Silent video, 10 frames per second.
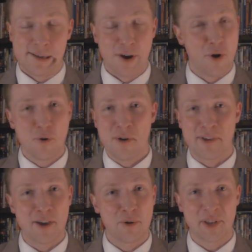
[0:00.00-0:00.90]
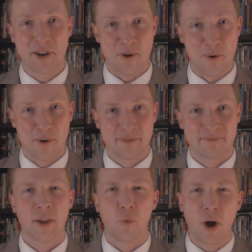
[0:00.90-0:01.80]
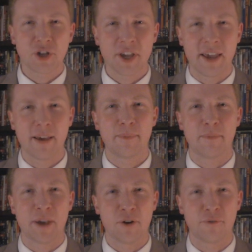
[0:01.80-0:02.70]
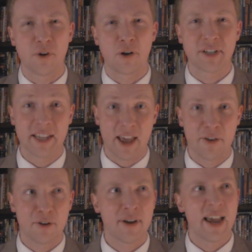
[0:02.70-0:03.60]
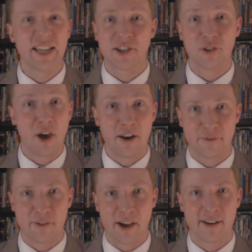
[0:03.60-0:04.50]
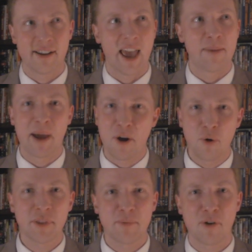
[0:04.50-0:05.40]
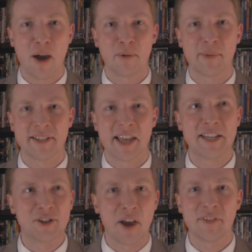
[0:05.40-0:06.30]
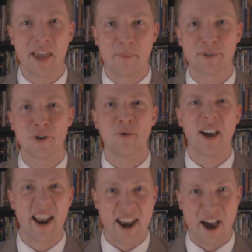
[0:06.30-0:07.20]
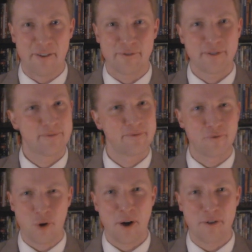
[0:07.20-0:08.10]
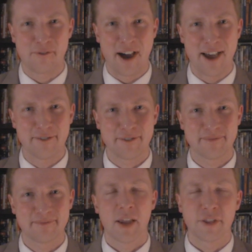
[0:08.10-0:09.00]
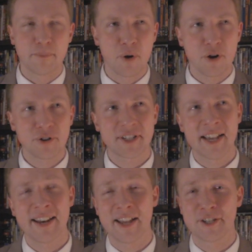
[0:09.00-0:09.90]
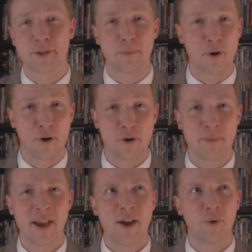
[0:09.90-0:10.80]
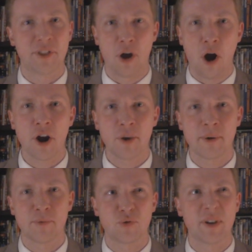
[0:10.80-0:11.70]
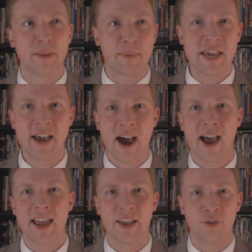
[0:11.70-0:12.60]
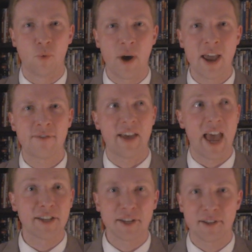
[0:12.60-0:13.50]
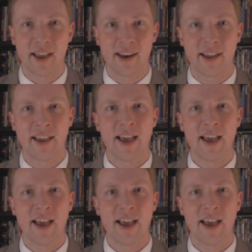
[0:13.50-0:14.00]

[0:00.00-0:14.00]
Oh, if he only knew. Watching him and Peter Falk together is a lot of fun, and my only problem is that he's not in the episode enough. 4 out of 5. The murder scene is superb, with the argument between the PI and the wife escalating